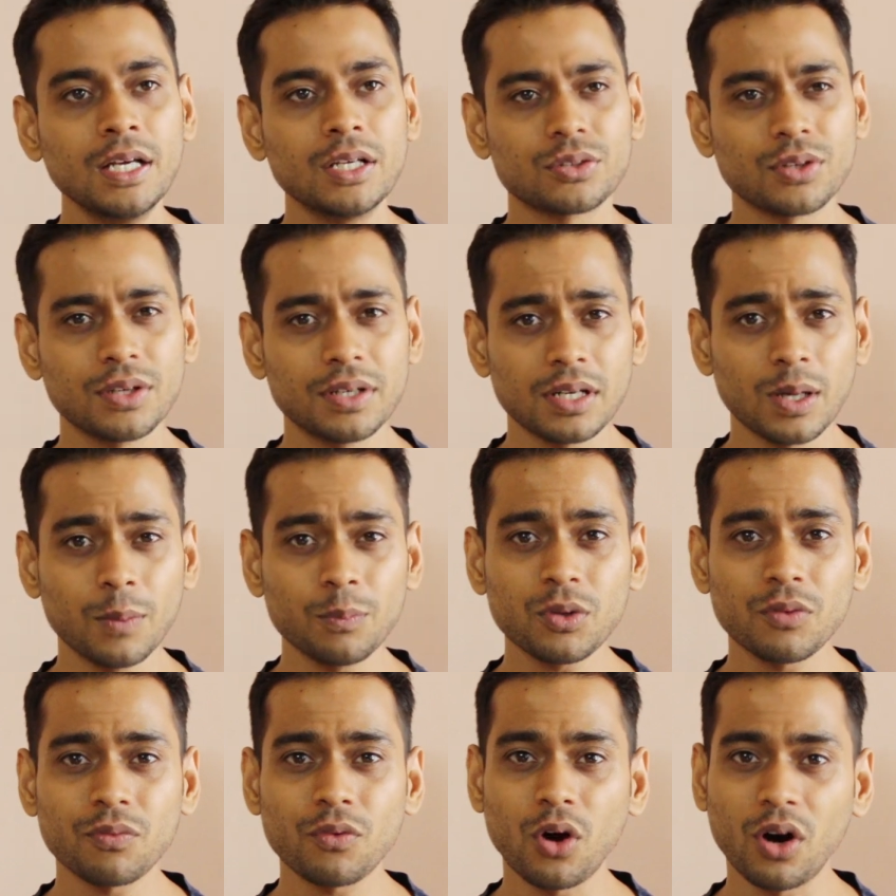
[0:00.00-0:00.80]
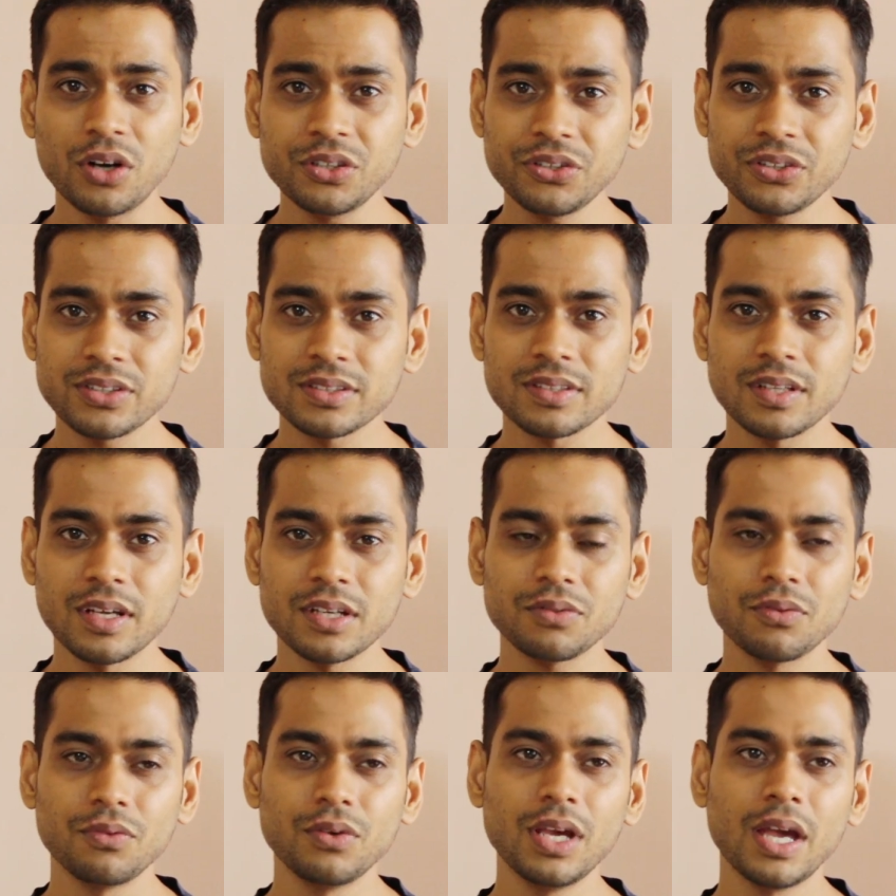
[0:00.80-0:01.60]
So in terms of
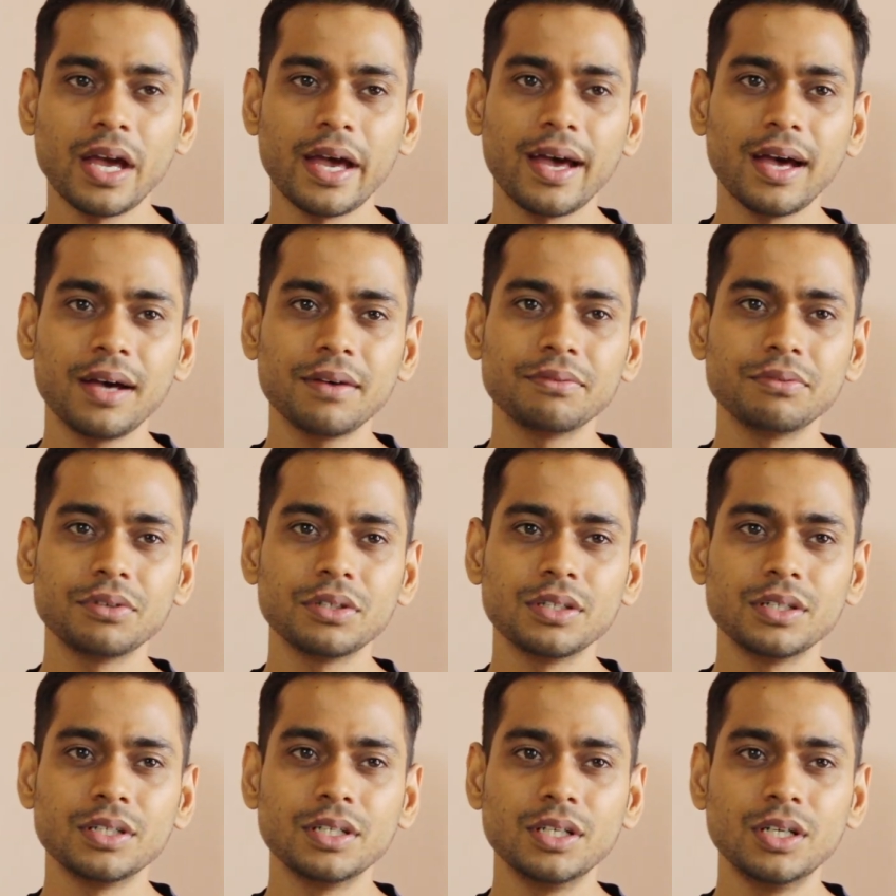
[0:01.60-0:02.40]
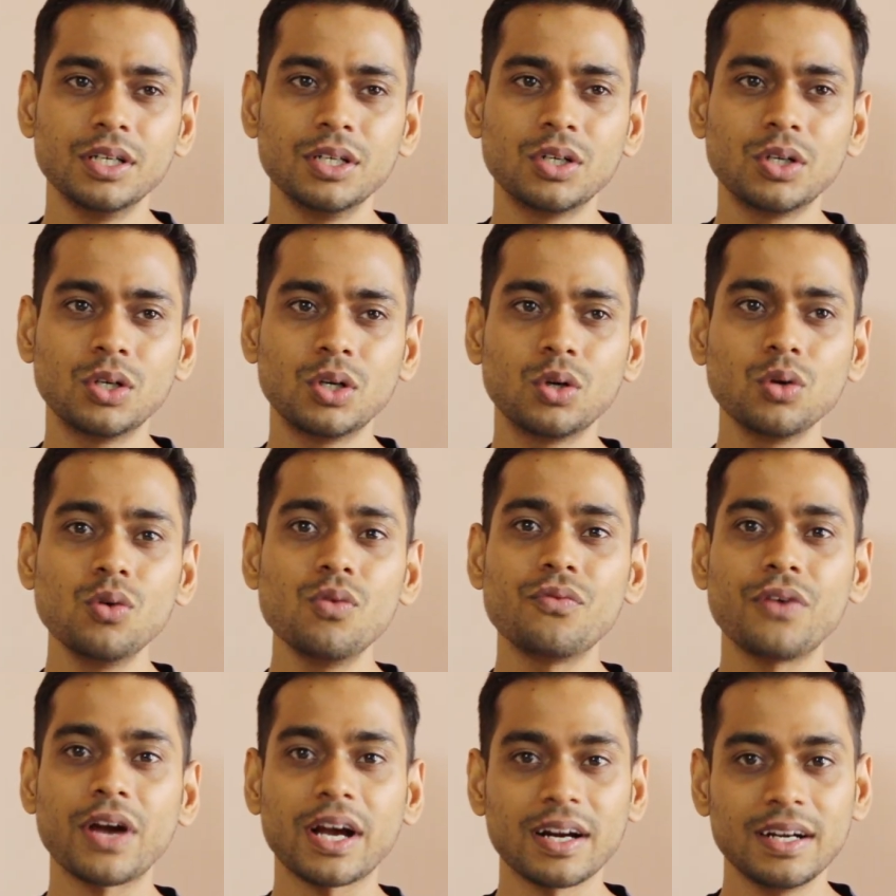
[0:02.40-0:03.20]
consciousness, we have 2
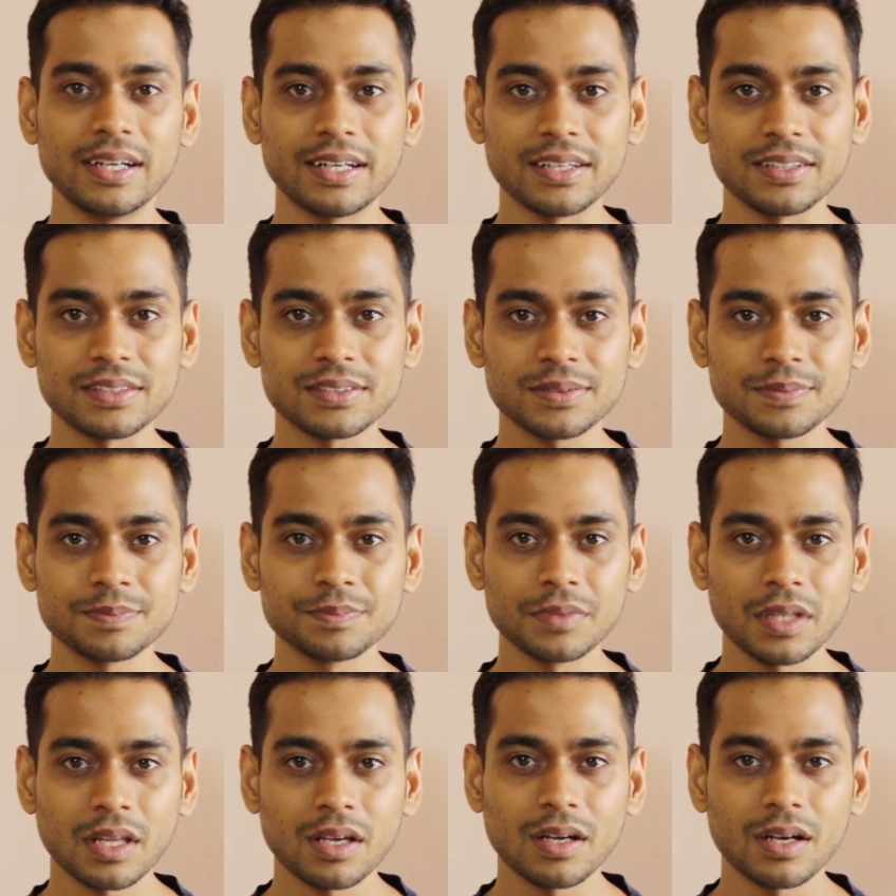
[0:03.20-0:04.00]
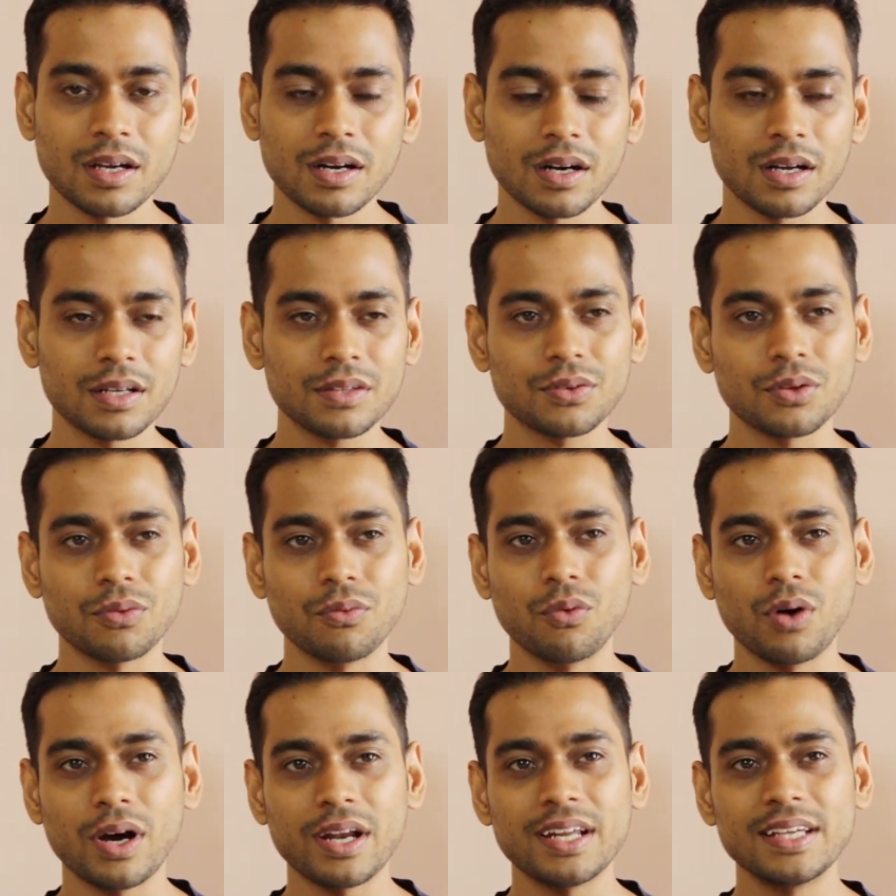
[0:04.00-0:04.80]
faculties, right? So
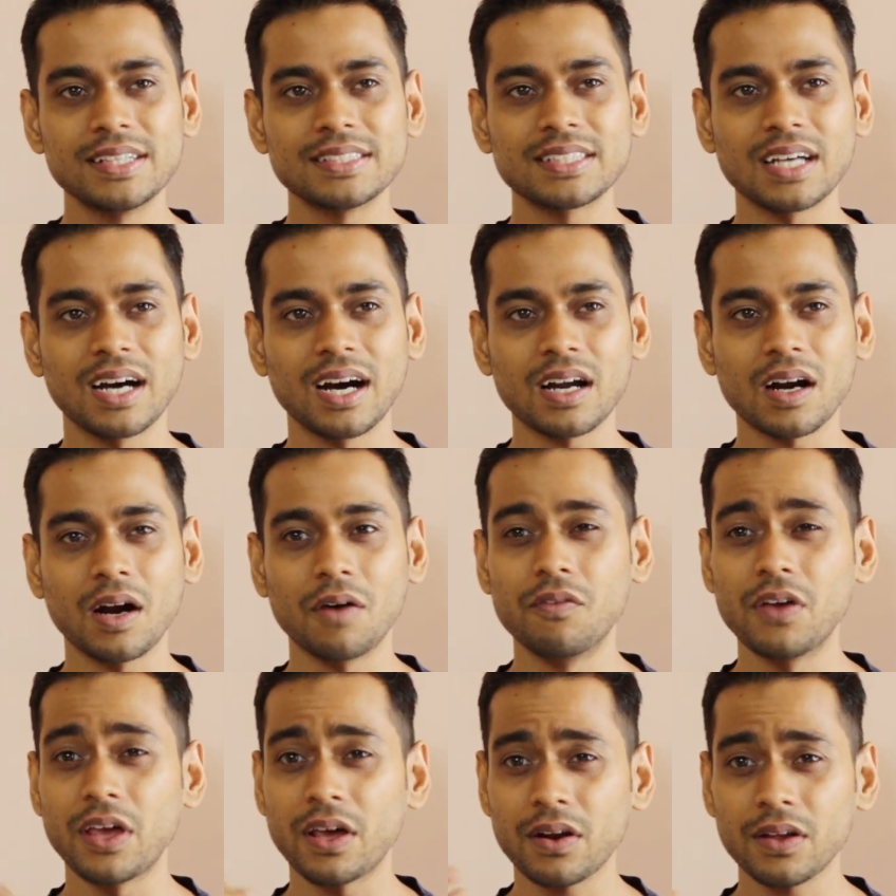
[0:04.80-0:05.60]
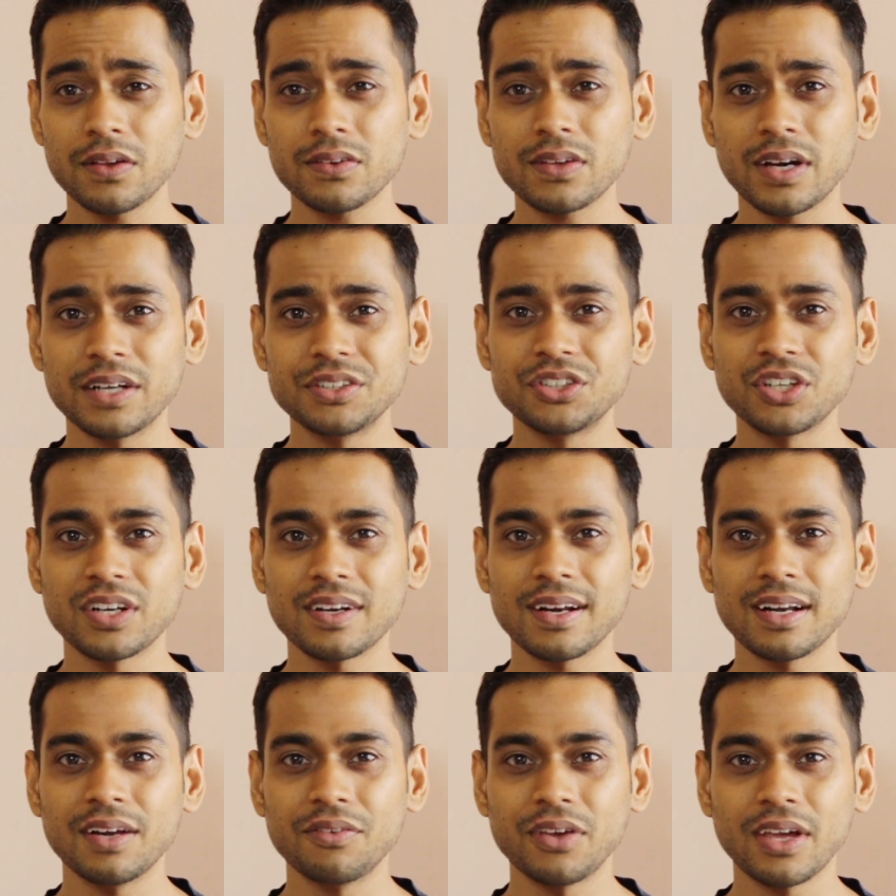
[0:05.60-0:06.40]
one is our awareness, our
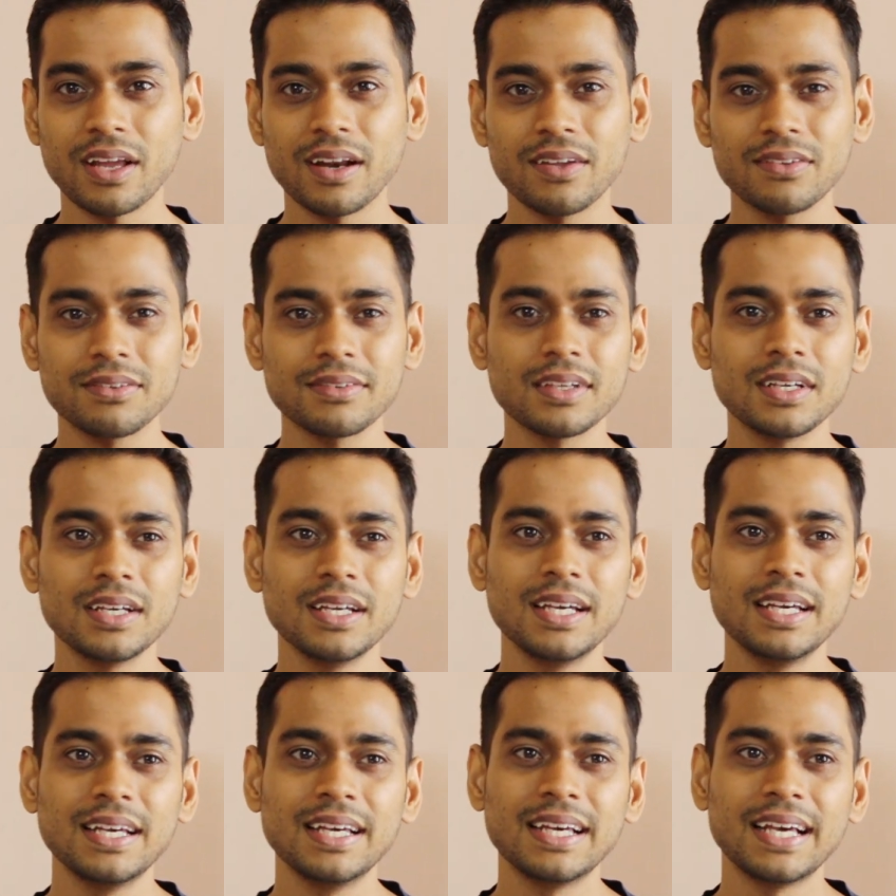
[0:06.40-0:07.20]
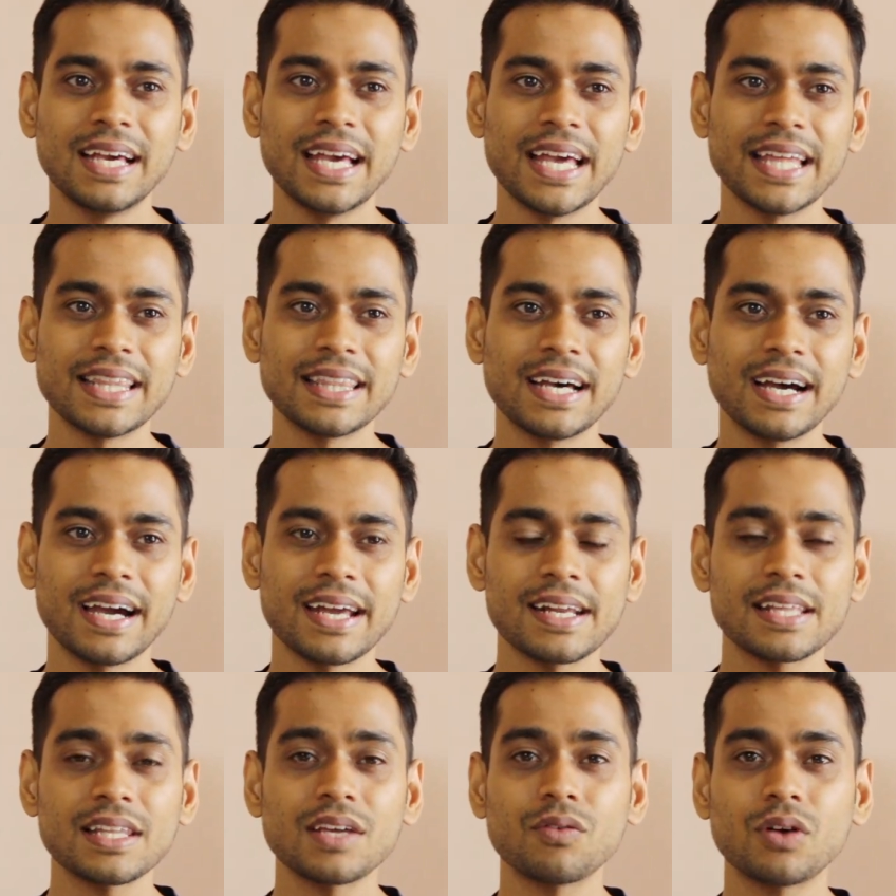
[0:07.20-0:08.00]
general awareness, and the
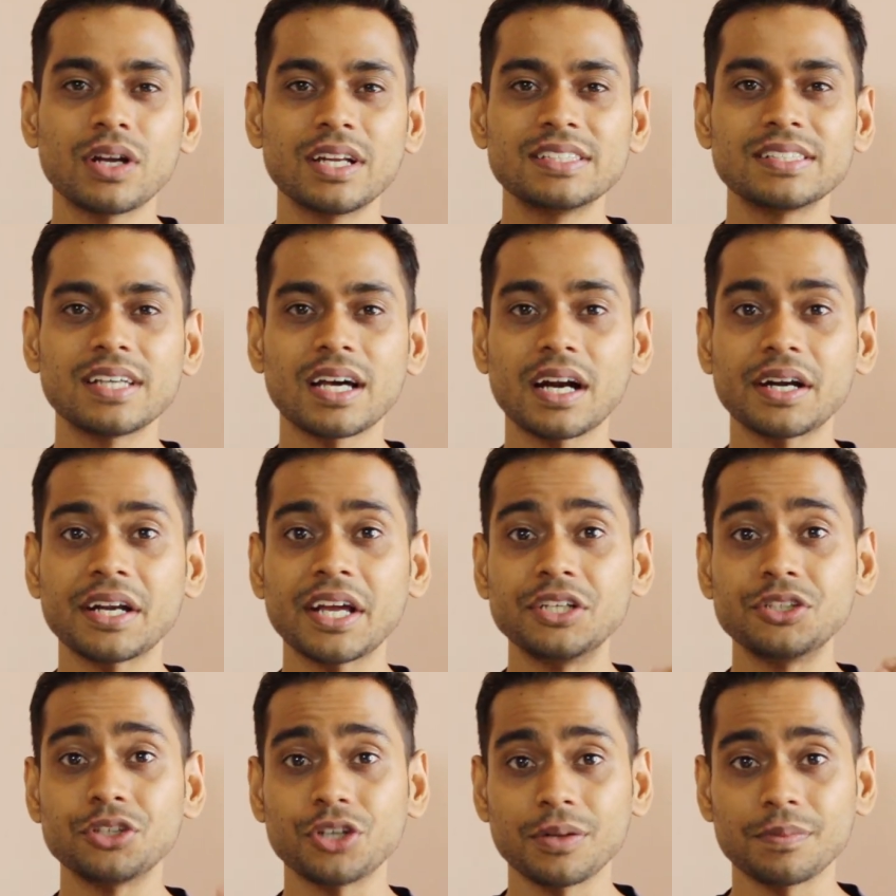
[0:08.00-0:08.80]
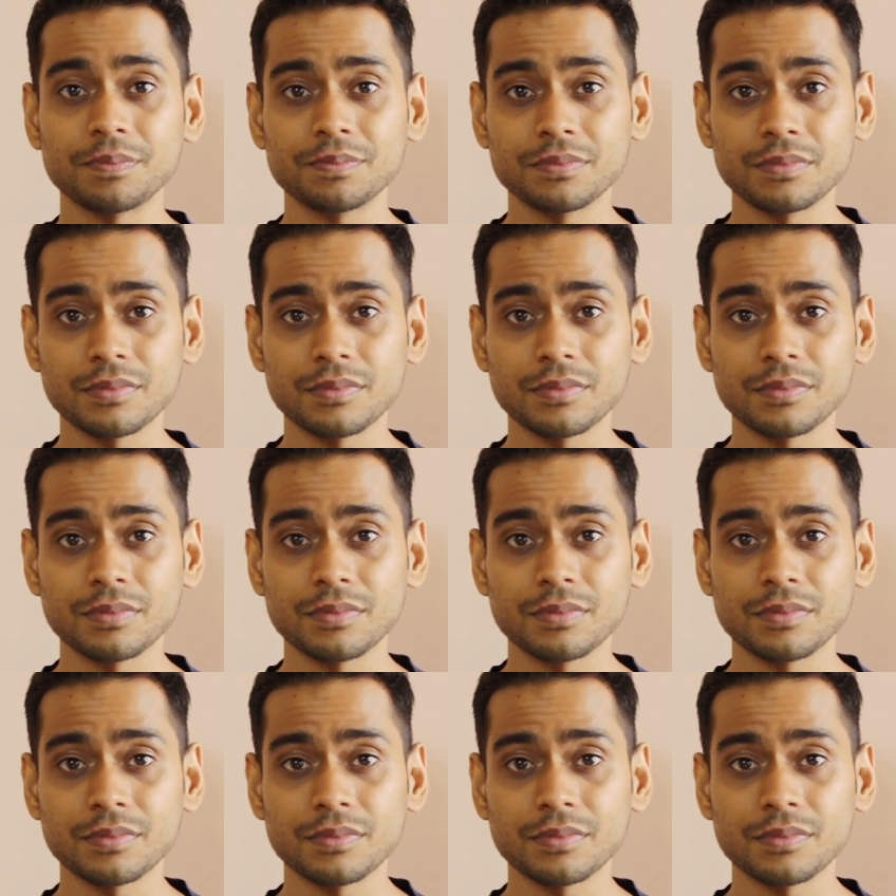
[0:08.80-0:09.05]
another one is our attention.